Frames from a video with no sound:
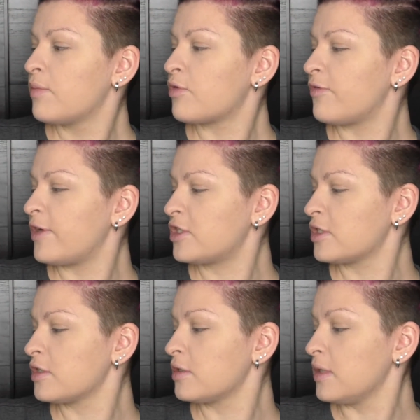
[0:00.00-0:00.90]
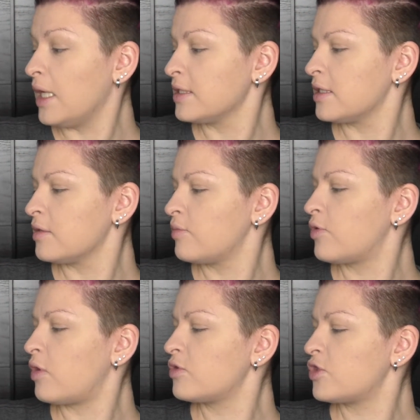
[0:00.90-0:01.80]
Professional London
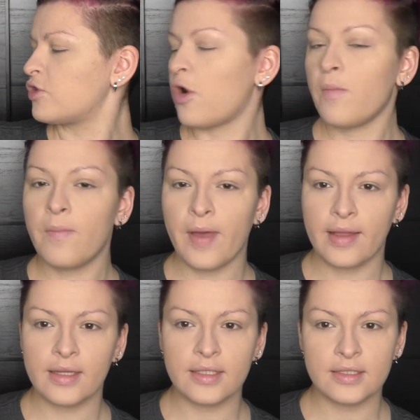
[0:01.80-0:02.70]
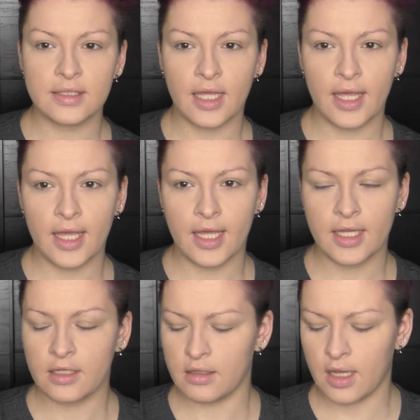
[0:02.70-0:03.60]
Pro Strobe palette,
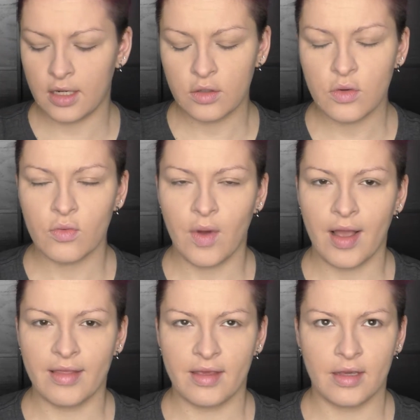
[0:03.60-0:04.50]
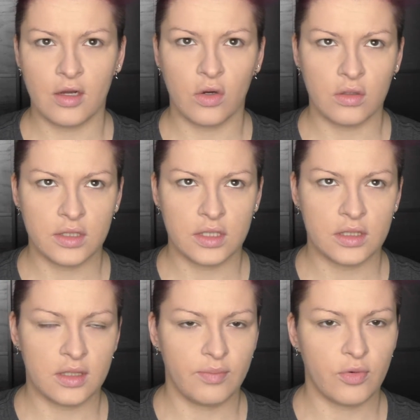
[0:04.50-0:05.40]
and I don't know why they called it
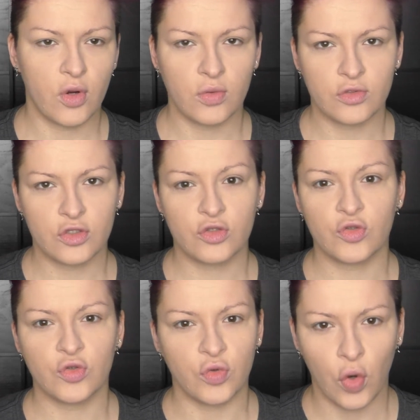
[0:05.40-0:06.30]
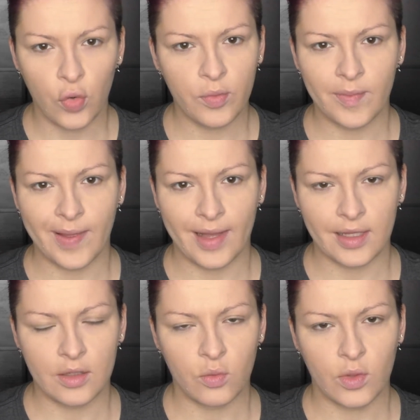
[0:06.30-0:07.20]
the Pro Strobe
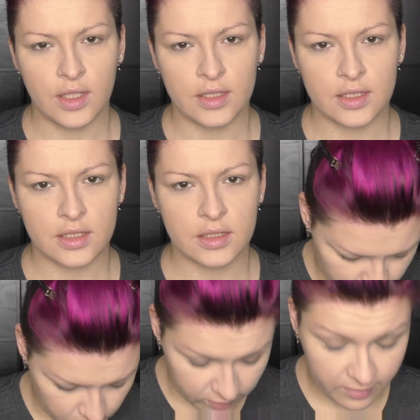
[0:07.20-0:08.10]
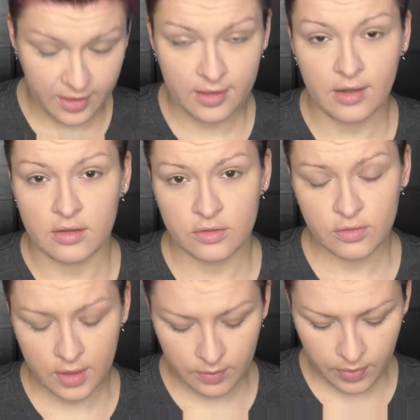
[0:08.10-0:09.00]
palette when it's more of a
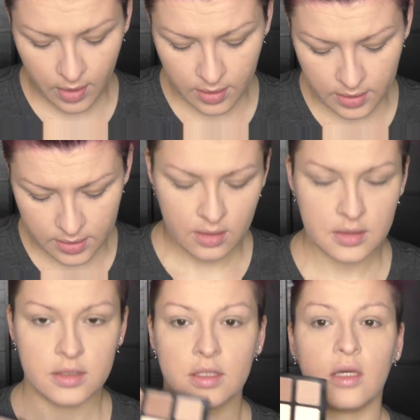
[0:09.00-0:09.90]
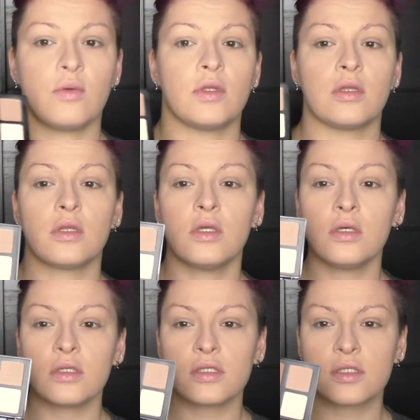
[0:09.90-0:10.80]
contouring palette. This is how it
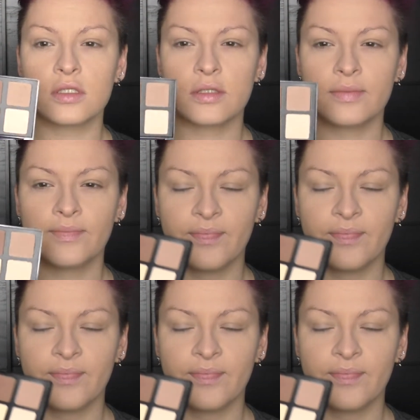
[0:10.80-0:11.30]
looks.